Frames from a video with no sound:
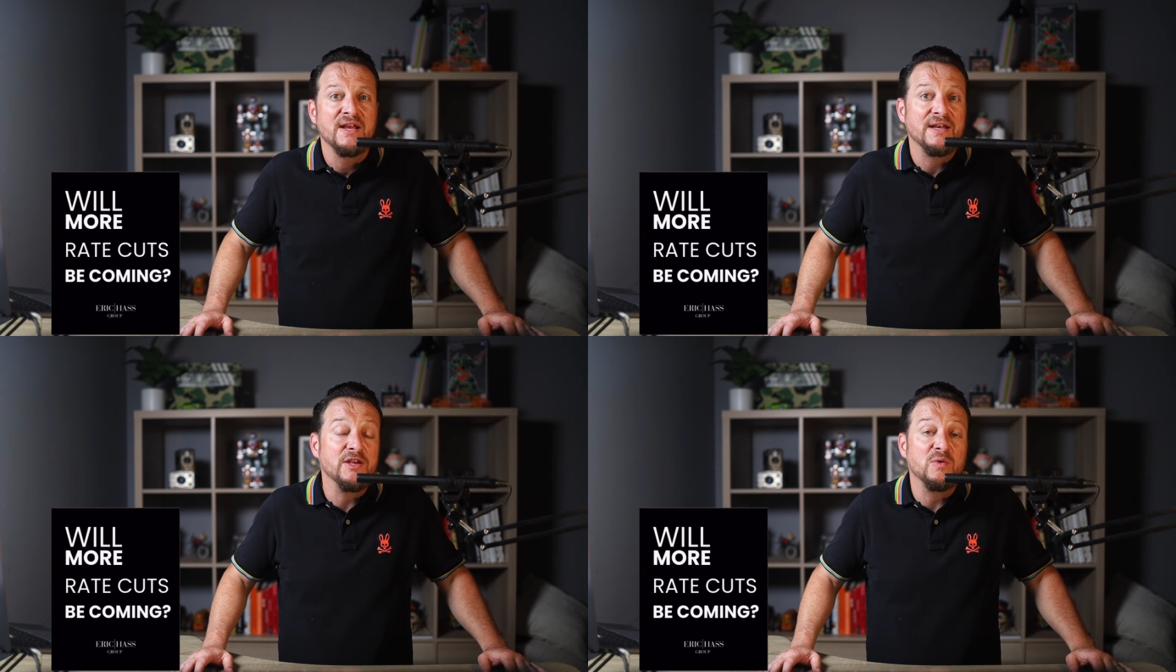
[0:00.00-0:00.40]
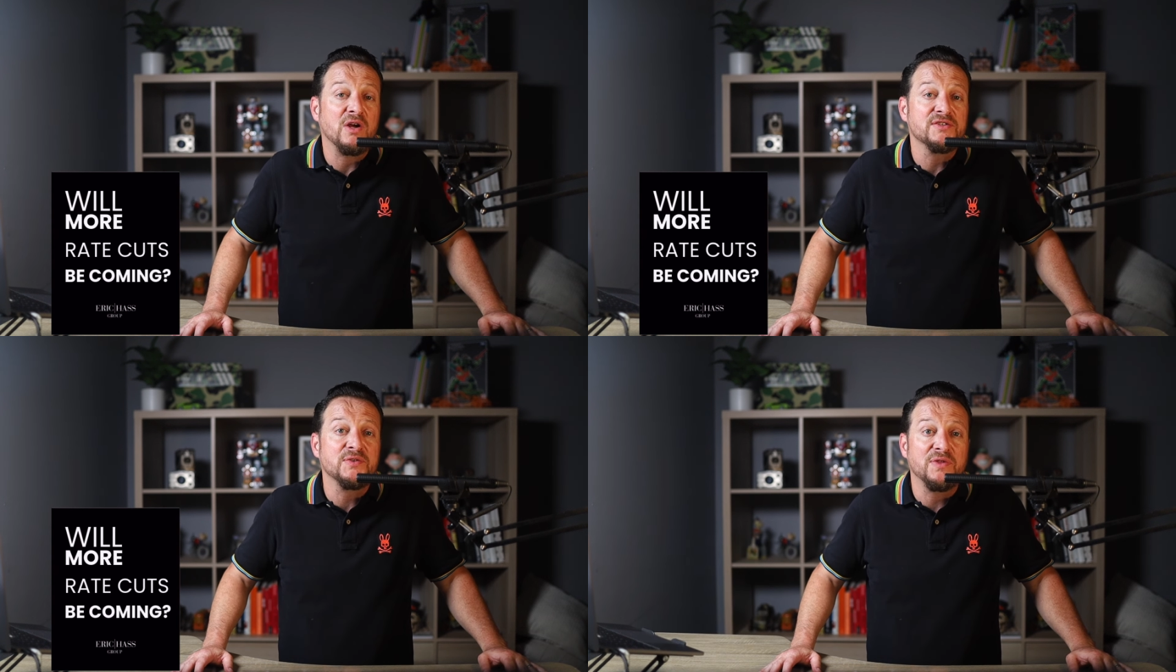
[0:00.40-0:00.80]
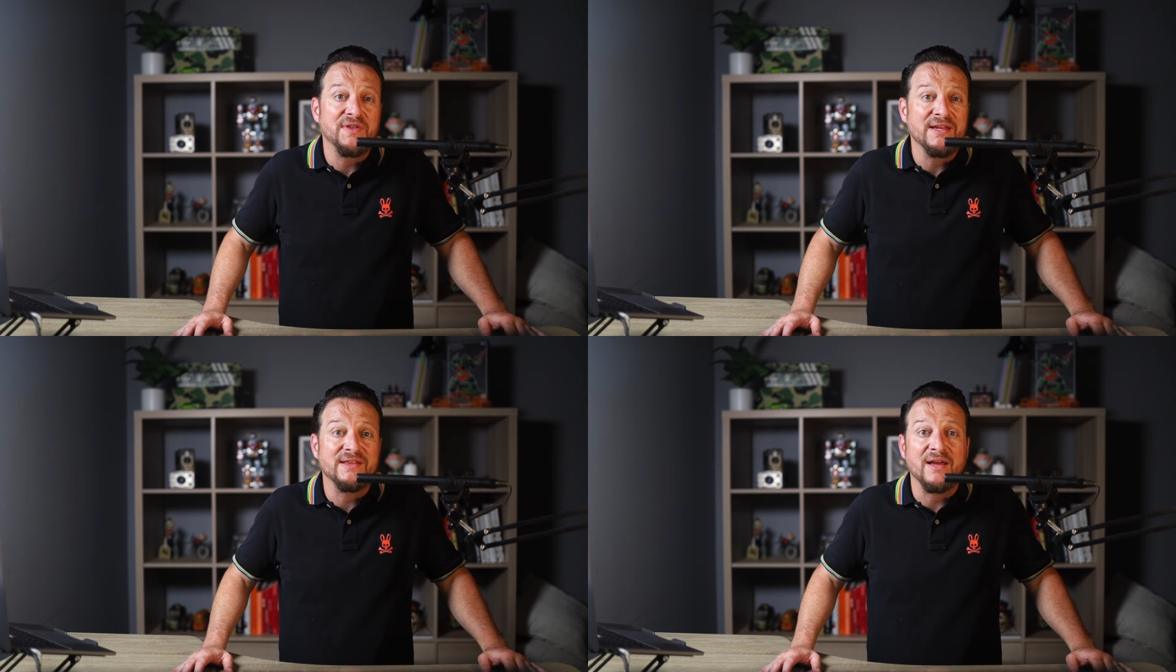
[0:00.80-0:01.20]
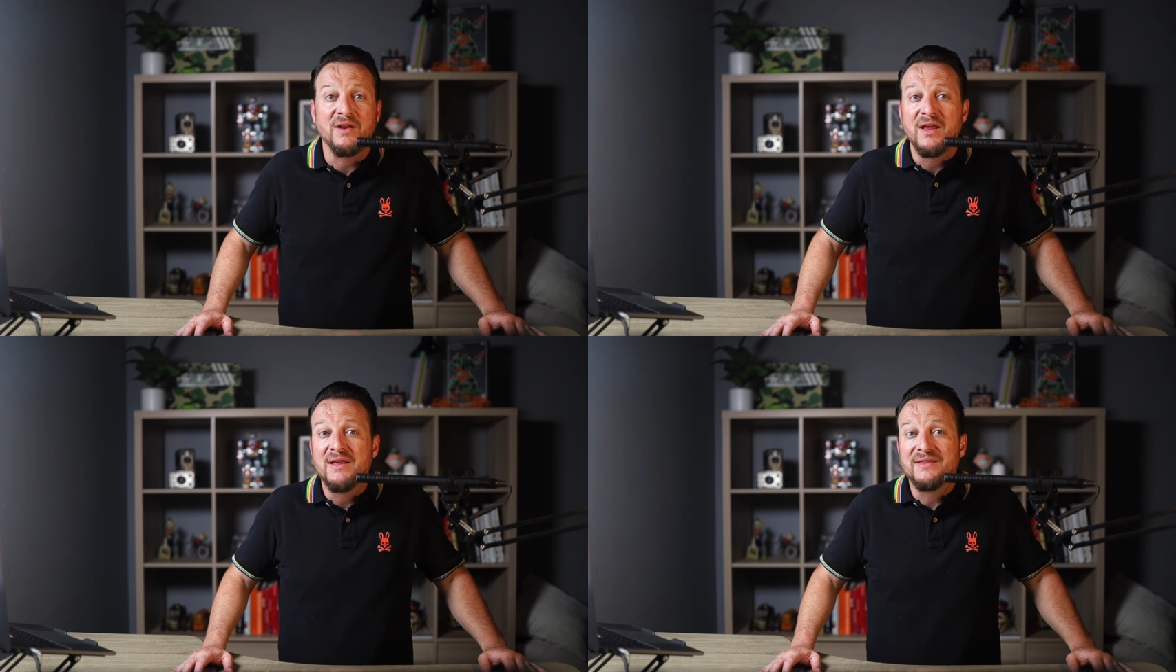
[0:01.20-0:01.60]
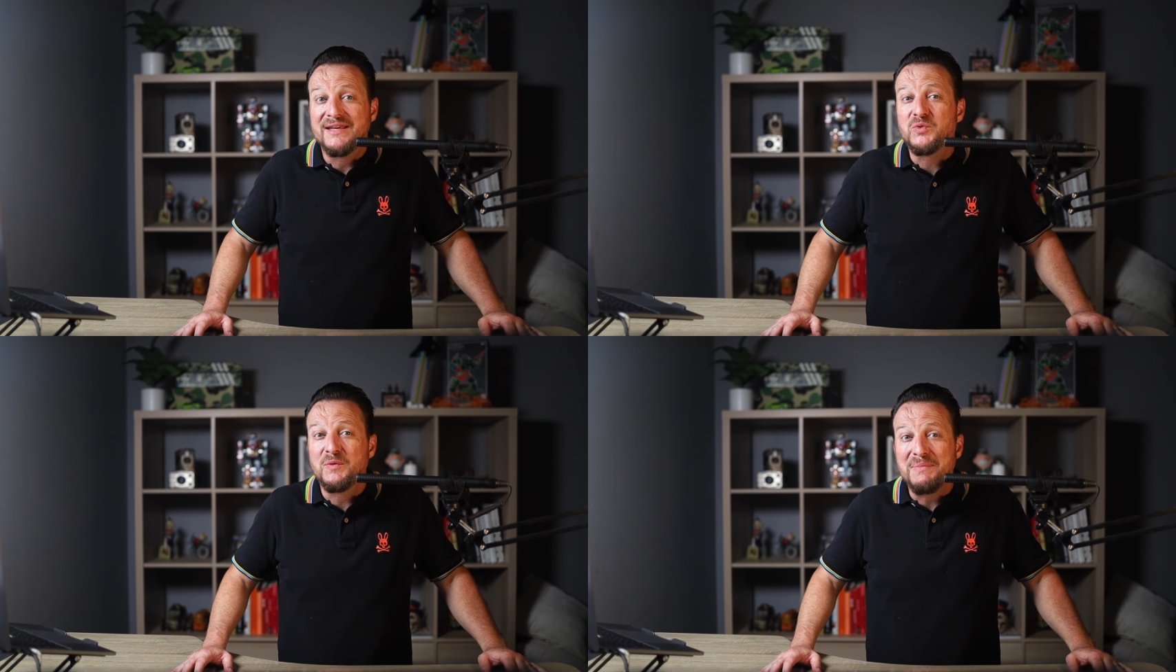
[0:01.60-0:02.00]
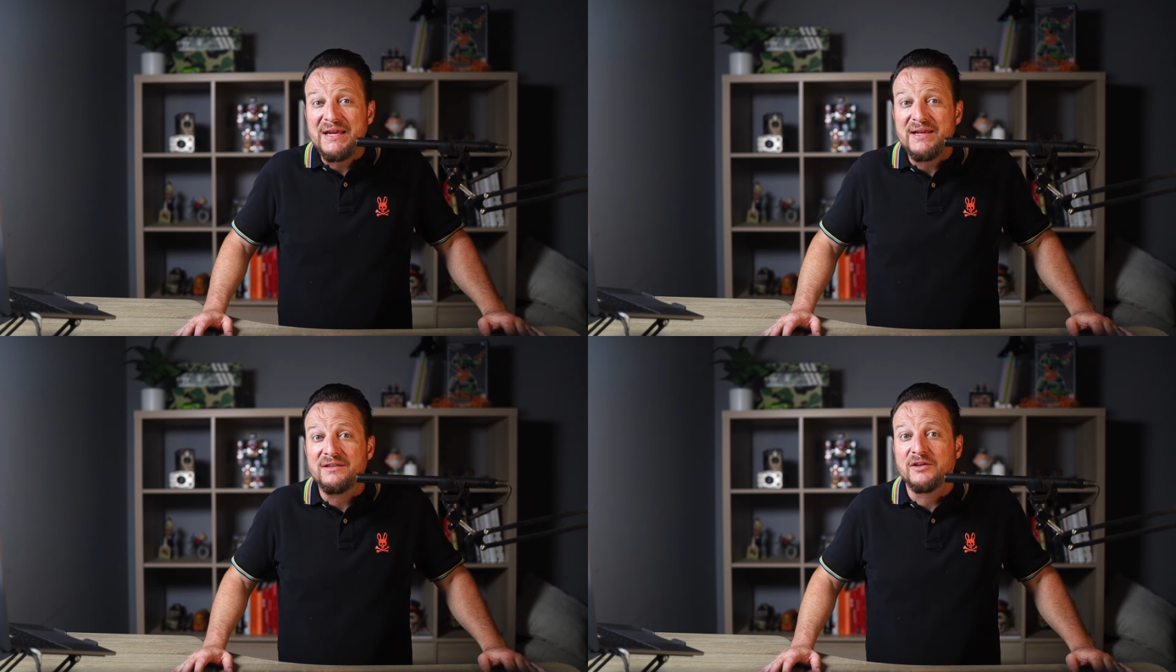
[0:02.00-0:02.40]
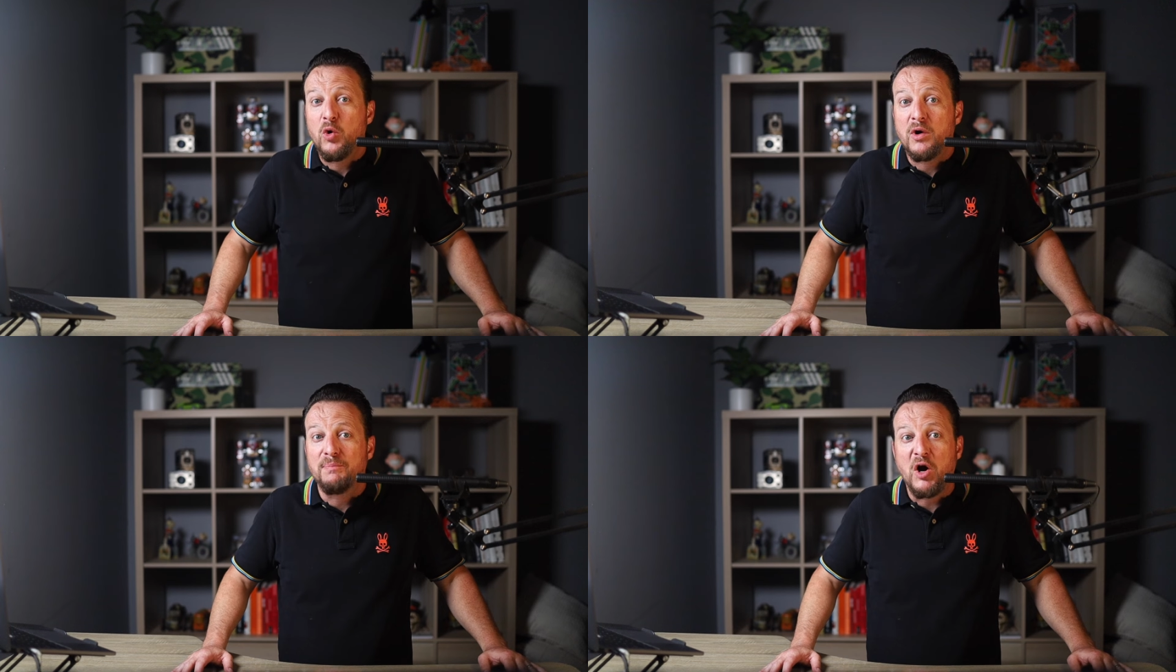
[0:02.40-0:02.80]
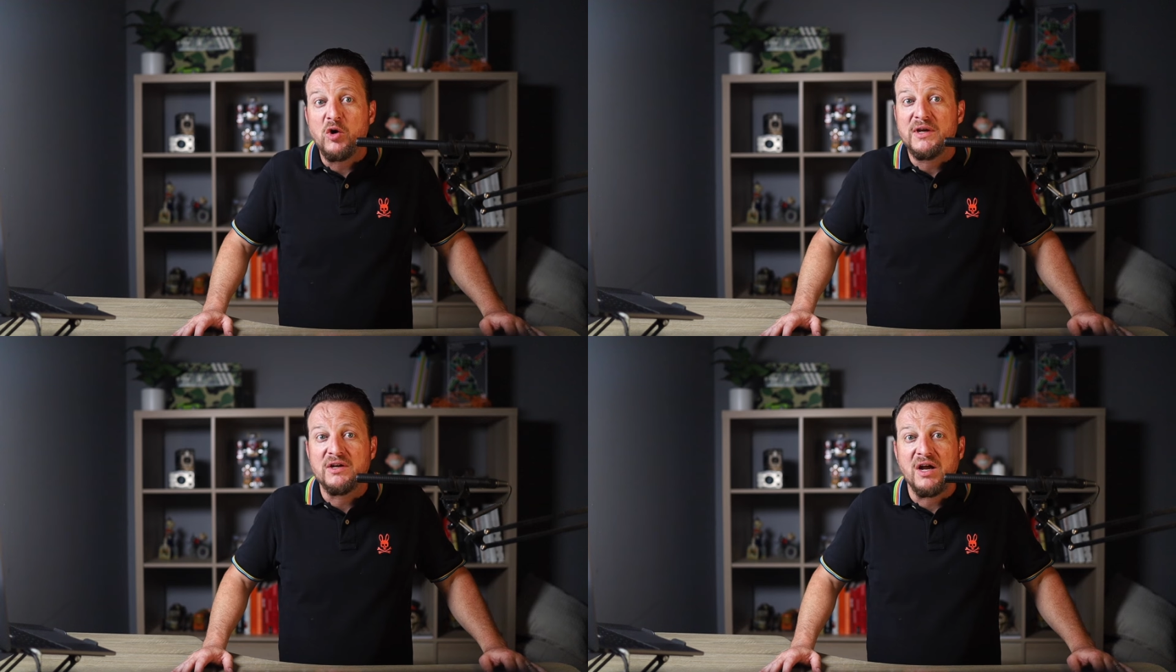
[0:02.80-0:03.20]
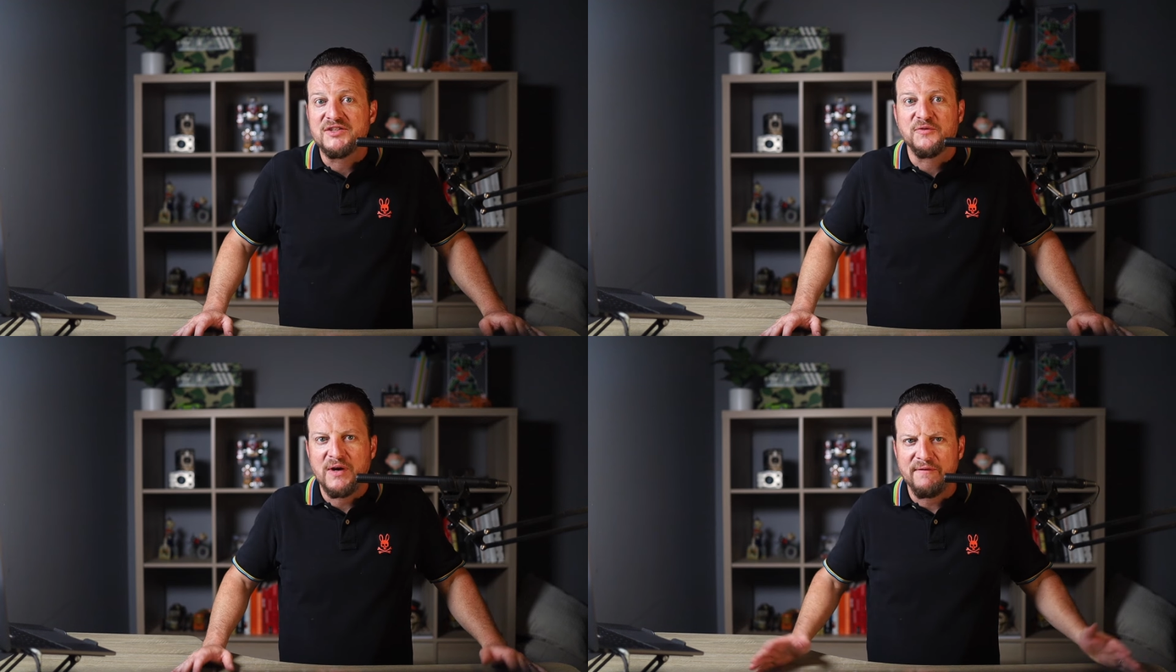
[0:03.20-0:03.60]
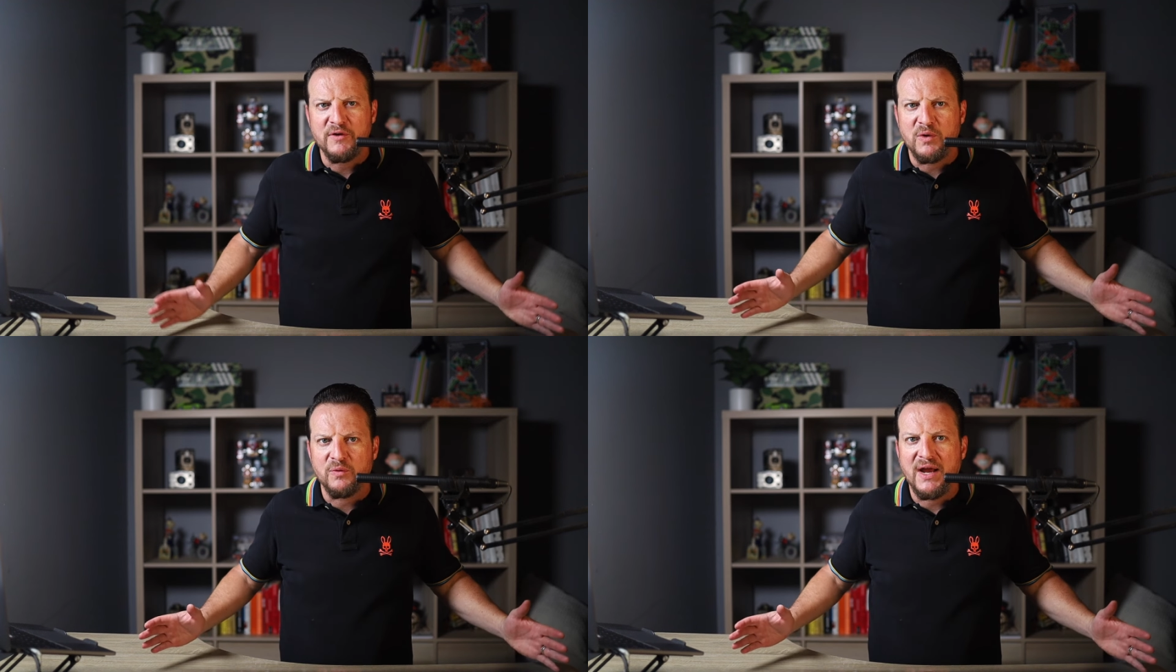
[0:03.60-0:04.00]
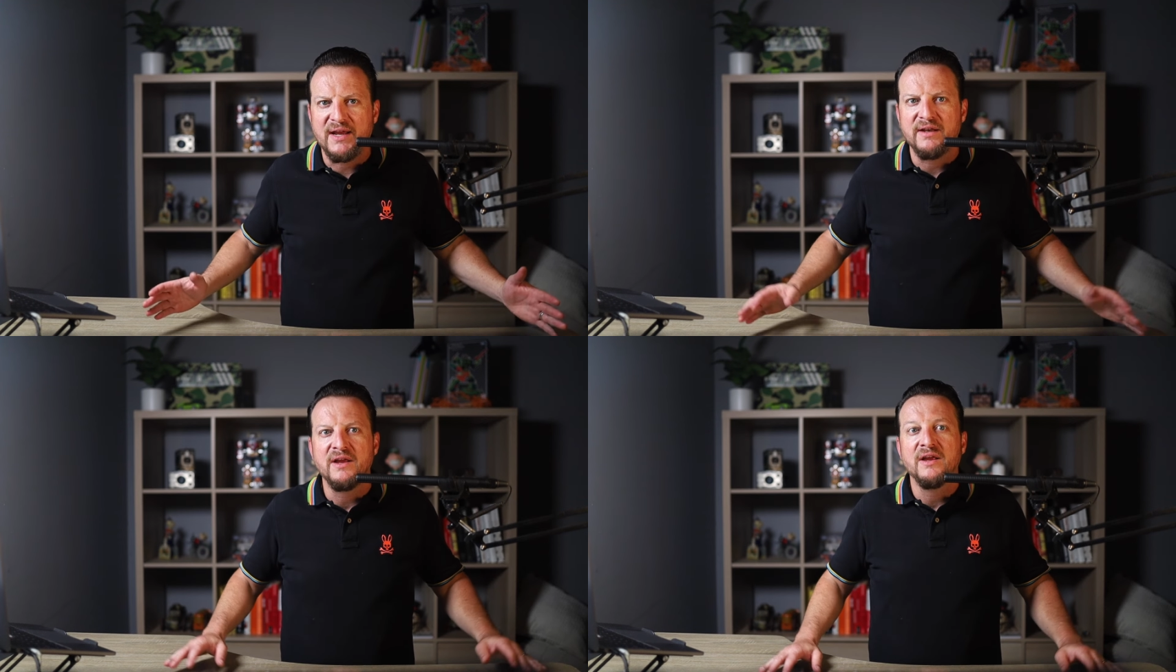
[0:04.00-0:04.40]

Now, you would also think that this would mean lower borrowing costs for everyone, right?